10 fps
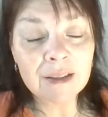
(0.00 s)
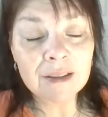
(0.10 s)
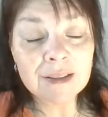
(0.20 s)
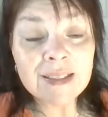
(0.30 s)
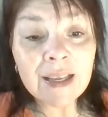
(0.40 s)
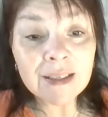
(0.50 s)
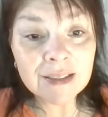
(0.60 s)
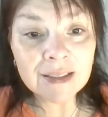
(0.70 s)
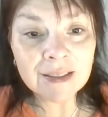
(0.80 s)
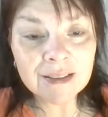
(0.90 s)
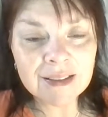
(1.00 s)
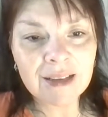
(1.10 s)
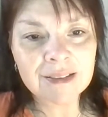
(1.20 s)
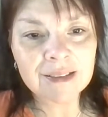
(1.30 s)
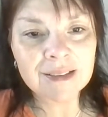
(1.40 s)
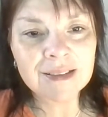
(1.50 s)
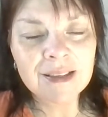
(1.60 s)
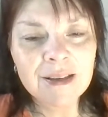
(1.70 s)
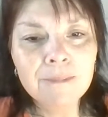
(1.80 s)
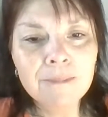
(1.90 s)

in Denton, Texas.